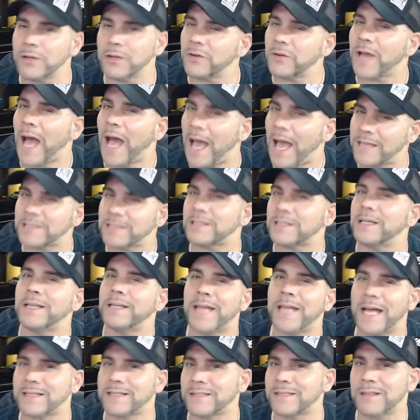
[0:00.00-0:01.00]
You guys see
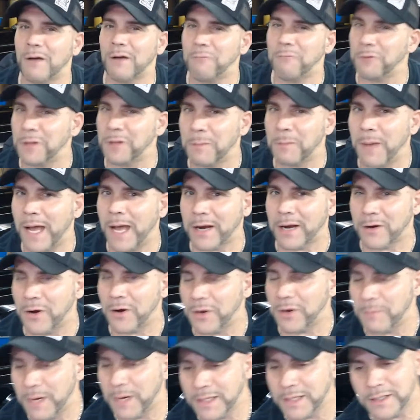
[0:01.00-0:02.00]
that stuff in the
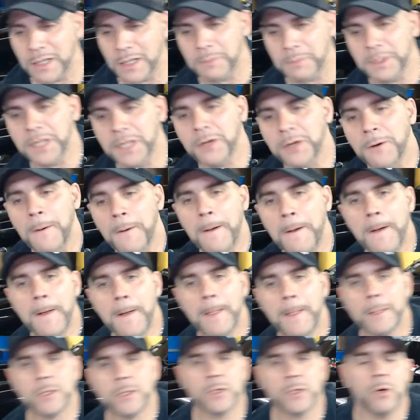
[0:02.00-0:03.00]
background of my thumbnail.
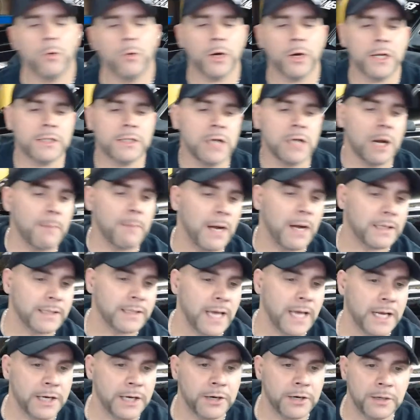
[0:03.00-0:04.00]
So we're going to talk about
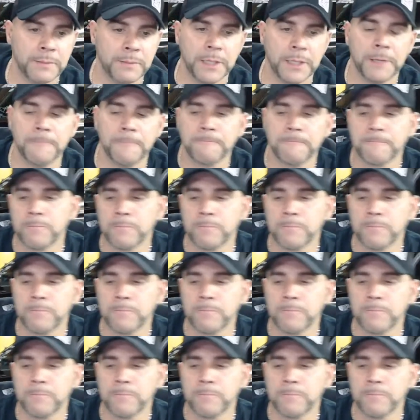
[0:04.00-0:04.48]
that here in a minute.